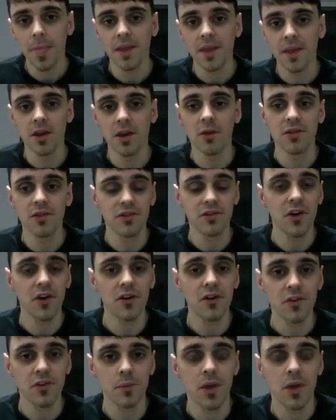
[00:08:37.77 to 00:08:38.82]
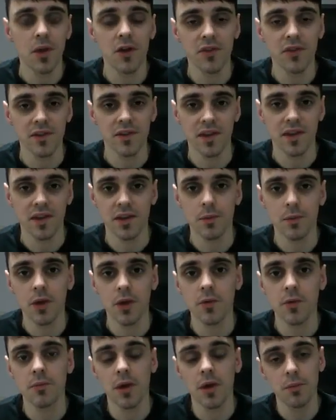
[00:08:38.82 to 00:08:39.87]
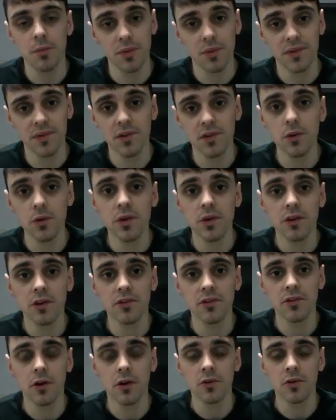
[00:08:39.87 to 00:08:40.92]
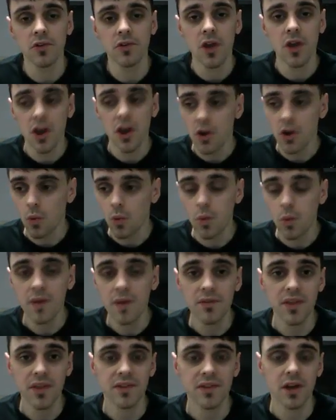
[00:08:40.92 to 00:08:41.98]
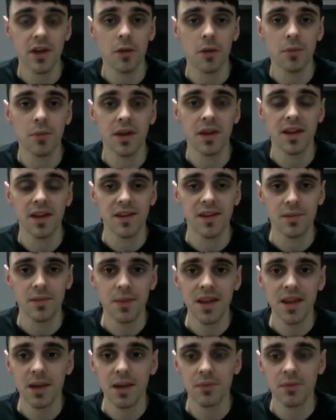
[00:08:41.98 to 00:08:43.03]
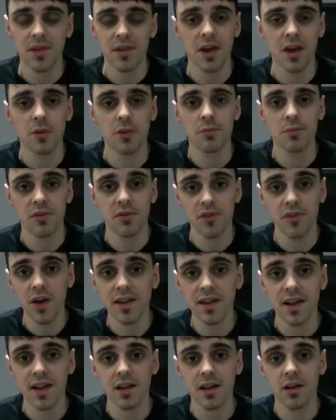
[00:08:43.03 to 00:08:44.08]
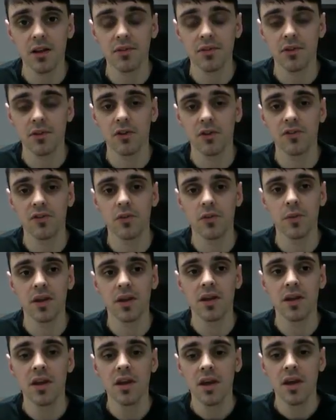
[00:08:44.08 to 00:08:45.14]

you know, it's far from perfect at the moment, but I'm pursuing those goals with this company, and it's been able to help provide that lifestyle for me